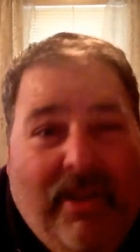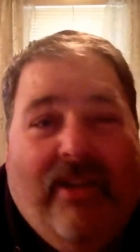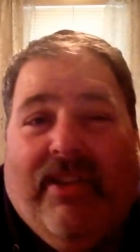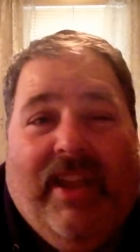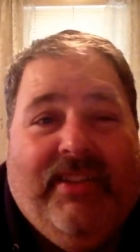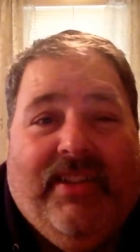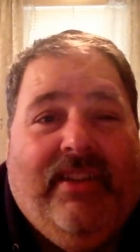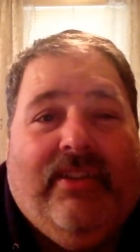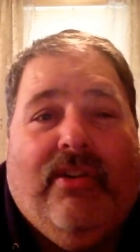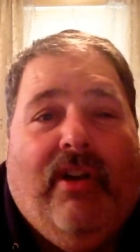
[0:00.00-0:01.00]
all kinds of
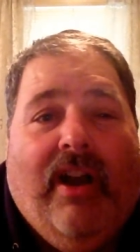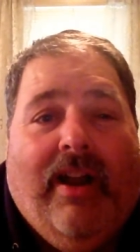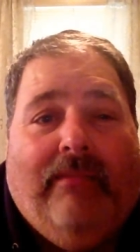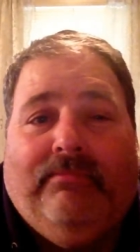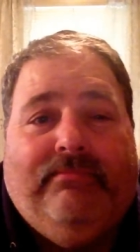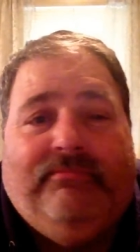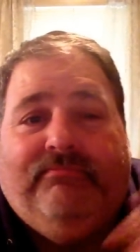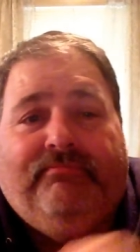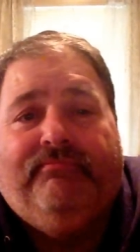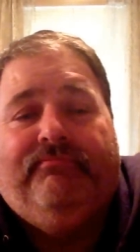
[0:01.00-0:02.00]
other crime.
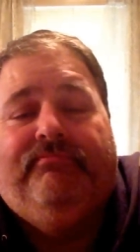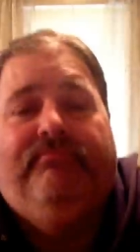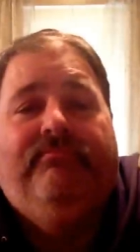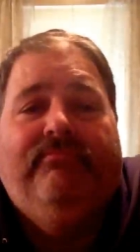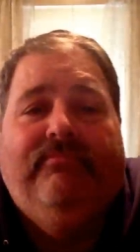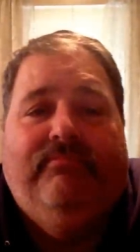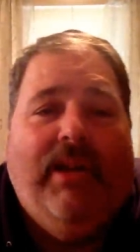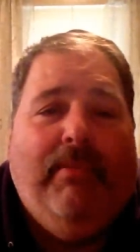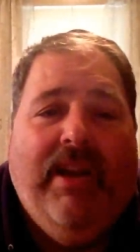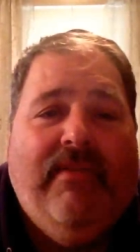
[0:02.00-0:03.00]

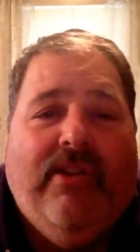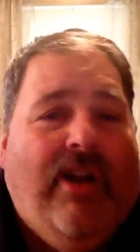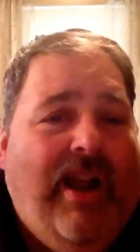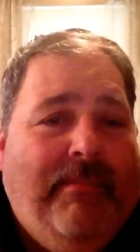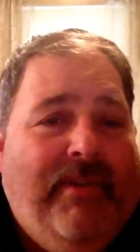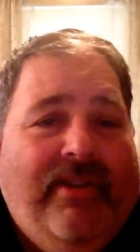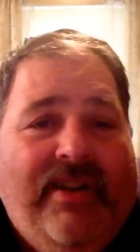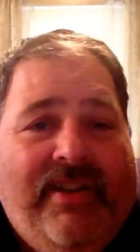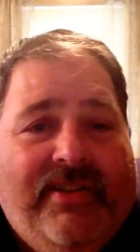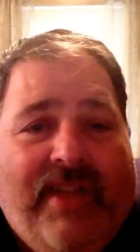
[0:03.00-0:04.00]
Probably every crime there
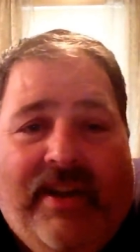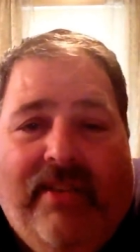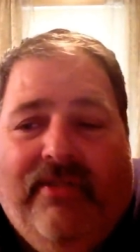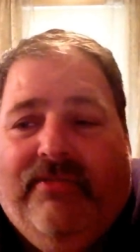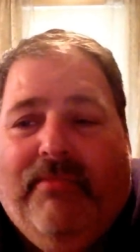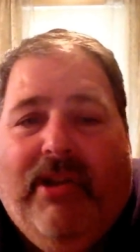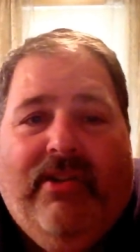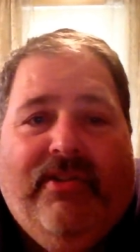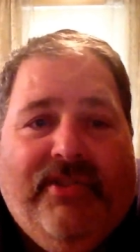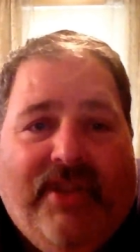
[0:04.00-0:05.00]
is. I know there's
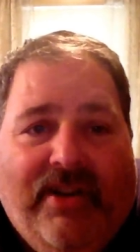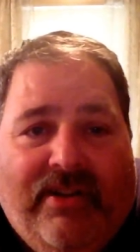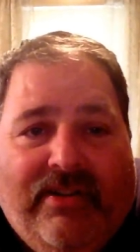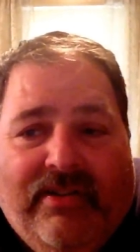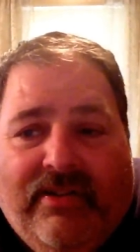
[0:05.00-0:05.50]
murders there.